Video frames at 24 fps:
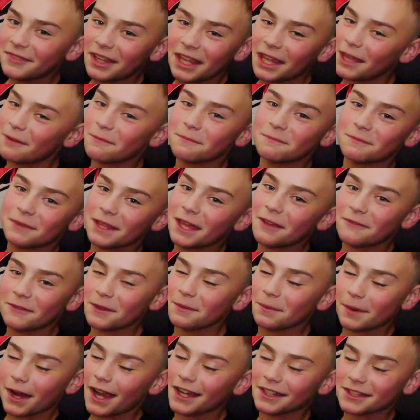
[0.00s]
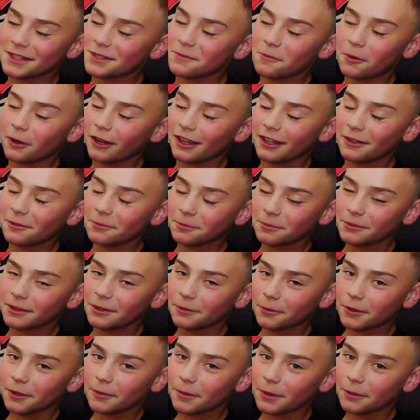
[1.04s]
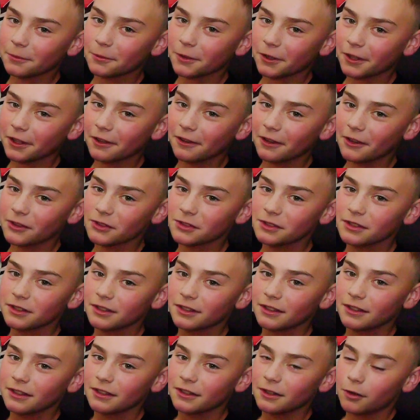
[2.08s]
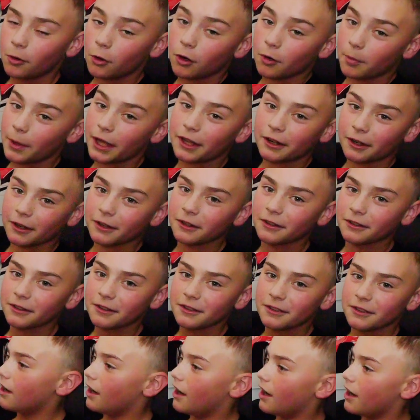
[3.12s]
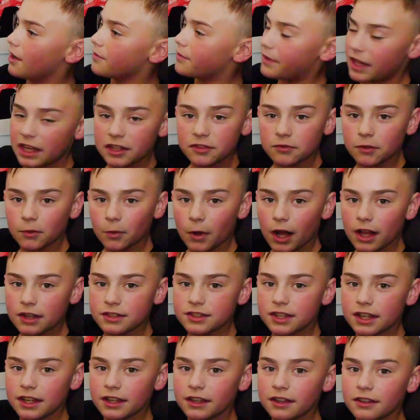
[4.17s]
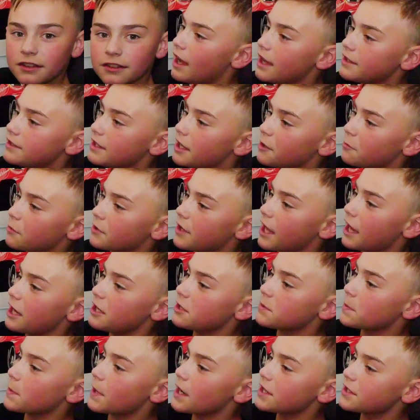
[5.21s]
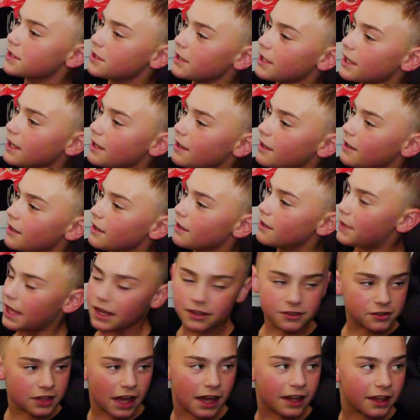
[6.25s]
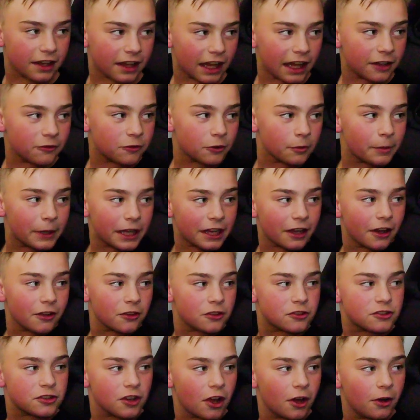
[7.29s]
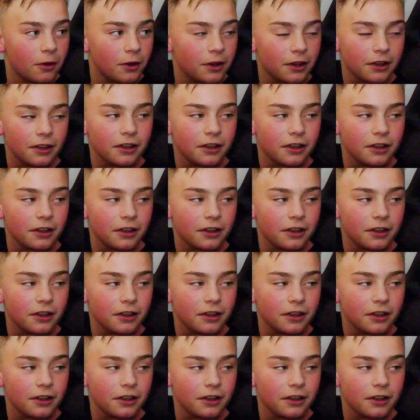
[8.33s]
If he practiced more, he would have been really close. Or better. Thanks for watching Head-to-Head with Cadence Presley. Thanks, Jack, again for being on the show.